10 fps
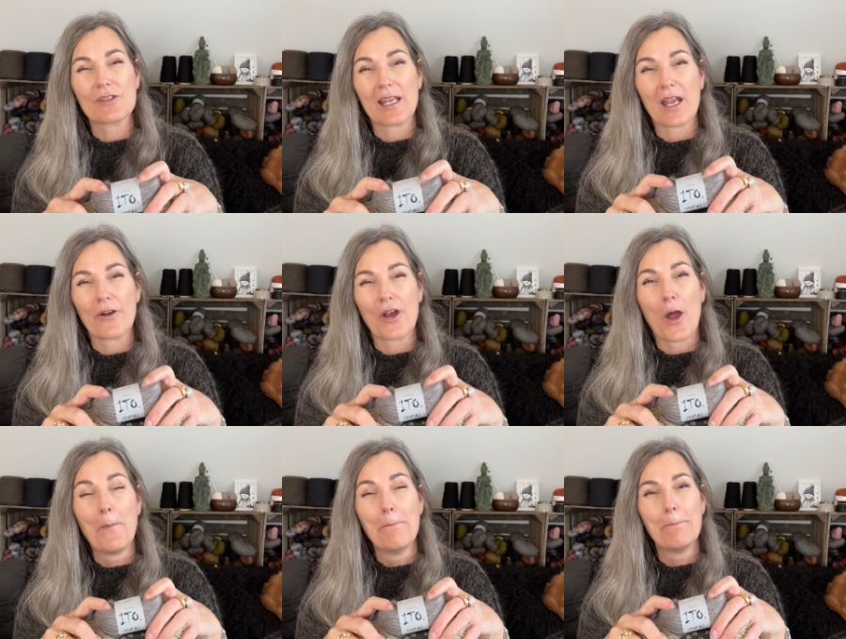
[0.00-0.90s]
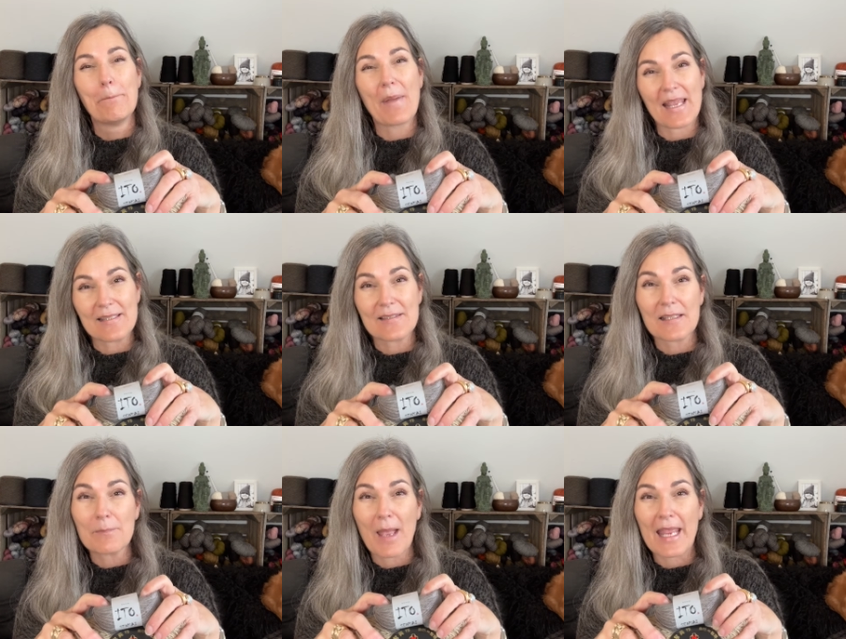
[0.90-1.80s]
They are
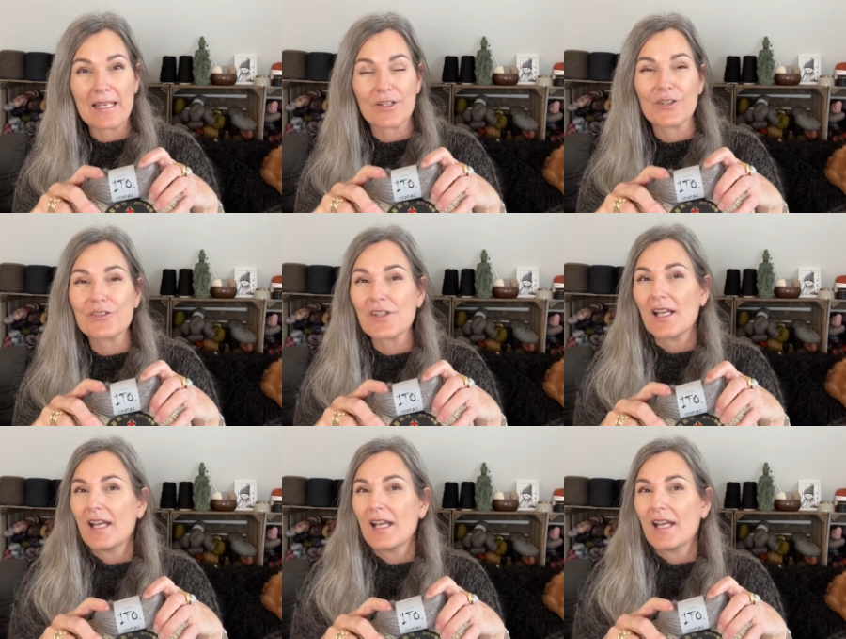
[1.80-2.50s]
amazing makers